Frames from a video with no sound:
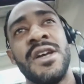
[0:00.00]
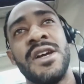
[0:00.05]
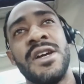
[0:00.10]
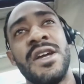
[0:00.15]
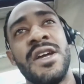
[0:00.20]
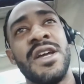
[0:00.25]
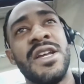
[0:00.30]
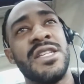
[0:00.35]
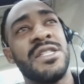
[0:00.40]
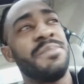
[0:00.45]

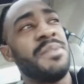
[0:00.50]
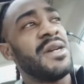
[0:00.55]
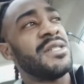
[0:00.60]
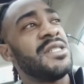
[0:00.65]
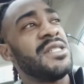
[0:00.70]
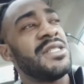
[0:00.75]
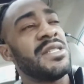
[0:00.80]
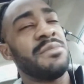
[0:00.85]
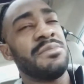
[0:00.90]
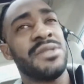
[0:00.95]
And
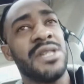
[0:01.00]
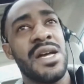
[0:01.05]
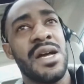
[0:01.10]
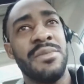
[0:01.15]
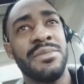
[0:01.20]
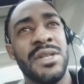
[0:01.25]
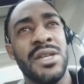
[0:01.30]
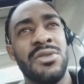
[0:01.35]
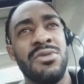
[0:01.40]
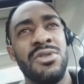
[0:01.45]
especially
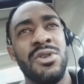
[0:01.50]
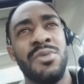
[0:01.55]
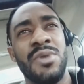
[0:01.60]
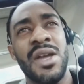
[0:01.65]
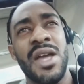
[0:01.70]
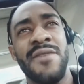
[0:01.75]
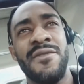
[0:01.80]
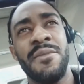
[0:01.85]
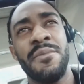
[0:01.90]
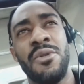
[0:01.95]
sometimes, with
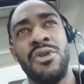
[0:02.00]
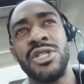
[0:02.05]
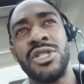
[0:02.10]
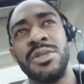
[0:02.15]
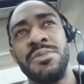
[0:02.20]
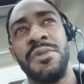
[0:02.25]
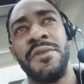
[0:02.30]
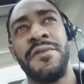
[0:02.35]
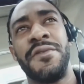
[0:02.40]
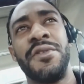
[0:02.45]
having
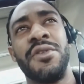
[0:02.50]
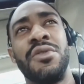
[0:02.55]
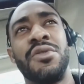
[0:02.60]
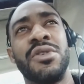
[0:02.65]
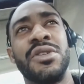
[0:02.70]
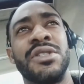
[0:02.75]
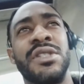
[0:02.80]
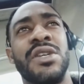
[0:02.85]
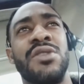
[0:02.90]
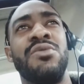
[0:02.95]
multiple
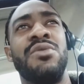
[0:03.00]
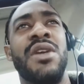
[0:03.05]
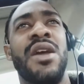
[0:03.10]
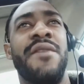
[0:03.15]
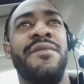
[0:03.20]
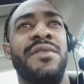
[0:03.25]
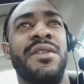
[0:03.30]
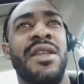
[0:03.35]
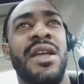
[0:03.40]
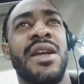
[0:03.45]
floors, you
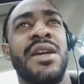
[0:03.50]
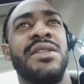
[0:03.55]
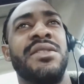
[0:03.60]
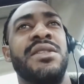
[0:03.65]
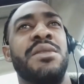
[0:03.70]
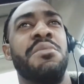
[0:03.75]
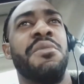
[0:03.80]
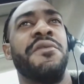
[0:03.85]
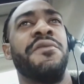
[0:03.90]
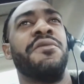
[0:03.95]
have to, like I
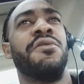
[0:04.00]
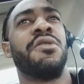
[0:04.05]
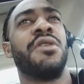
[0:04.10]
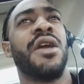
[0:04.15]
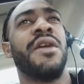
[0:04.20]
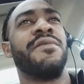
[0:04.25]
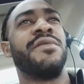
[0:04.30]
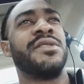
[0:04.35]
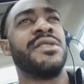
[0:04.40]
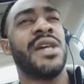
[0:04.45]
said before,
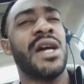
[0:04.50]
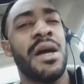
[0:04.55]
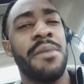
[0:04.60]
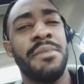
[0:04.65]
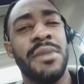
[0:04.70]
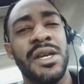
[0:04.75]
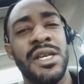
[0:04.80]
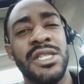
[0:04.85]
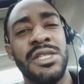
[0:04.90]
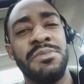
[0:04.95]
have the
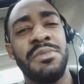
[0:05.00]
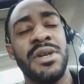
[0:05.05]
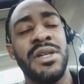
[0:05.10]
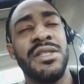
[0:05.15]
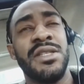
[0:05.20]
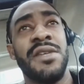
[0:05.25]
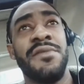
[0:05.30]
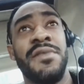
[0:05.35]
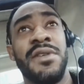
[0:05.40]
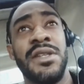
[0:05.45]
time management
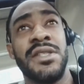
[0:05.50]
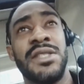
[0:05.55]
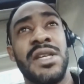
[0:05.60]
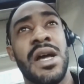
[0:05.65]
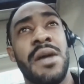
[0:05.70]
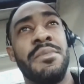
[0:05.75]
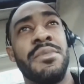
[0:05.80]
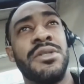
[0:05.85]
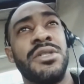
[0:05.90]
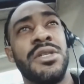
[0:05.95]
and divvy your
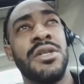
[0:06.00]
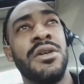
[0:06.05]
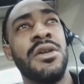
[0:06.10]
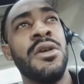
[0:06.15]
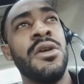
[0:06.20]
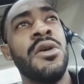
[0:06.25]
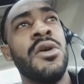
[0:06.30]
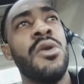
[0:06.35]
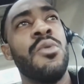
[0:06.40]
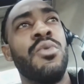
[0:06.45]
time into
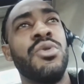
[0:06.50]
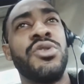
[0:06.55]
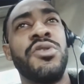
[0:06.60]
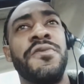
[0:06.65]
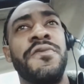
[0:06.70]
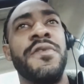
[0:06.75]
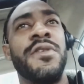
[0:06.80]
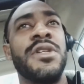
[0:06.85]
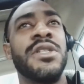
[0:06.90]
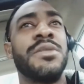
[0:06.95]
what you
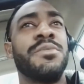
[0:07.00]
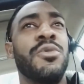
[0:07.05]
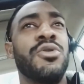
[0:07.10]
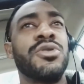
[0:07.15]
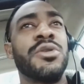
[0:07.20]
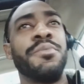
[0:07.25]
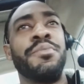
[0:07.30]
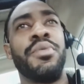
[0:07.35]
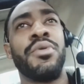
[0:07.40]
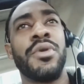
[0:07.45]
feel is
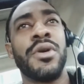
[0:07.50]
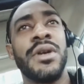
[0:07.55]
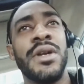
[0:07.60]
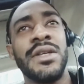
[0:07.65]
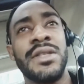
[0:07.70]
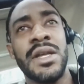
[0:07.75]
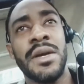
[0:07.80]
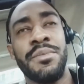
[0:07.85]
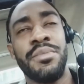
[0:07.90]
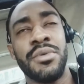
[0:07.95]
most important
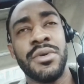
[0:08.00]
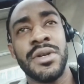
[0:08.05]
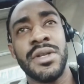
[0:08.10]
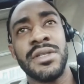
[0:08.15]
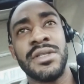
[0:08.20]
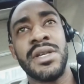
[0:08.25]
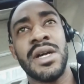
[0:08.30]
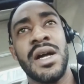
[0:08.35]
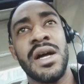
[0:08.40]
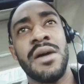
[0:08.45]
at that point
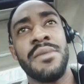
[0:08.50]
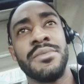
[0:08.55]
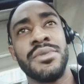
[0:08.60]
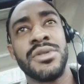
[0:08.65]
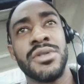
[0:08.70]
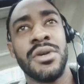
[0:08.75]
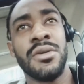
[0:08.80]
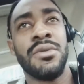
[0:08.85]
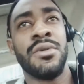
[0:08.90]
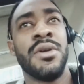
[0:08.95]
in time.
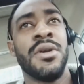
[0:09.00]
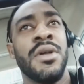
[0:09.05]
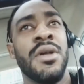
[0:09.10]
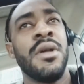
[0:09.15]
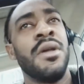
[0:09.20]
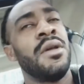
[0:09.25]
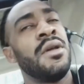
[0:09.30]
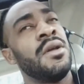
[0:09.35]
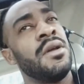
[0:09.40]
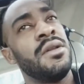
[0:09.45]
So,
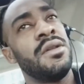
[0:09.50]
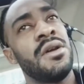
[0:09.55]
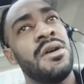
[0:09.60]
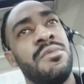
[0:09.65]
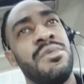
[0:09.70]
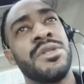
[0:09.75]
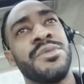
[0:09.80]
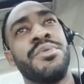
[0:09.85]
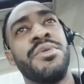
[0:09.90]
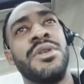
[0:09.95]

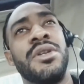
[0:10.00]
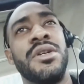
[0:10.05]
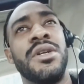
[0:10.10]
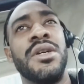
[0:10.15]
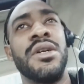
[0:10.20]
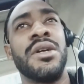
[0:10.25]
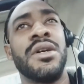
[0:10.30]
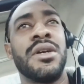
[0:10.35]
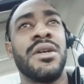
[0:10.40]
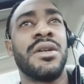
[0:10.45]
it was pretty
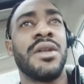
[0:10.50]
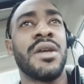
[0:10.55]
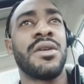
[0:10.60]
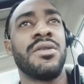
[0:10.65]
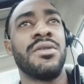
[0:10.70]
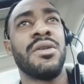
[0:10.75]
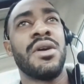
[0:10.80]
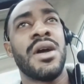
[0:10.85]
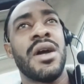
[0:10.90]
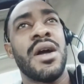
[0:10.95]
good.
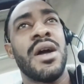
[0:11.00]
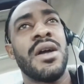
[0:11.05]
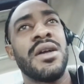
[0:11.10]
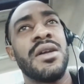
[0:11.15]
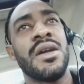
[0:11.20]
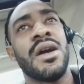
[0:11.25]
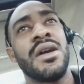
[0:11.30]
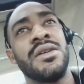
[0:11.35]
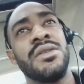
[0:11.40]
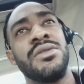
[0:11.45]

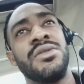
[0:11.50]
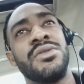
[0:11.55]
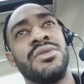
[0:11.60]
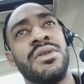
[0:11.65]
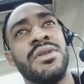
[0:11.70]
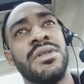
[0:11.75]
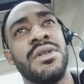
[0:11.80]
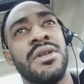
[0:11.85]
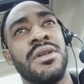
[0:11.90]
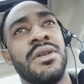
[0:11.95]
I
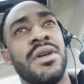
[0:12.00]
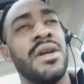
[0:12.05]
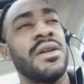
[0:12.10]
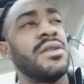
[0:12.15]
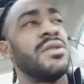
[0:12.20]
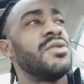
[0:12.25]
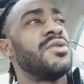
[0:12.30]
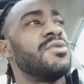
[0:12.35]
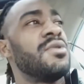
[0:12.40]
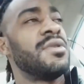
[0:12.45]
enjoyed
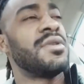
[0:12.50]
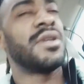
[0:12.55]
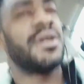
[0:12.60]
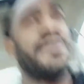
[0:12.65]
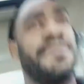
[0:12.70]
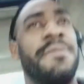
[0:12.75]
it.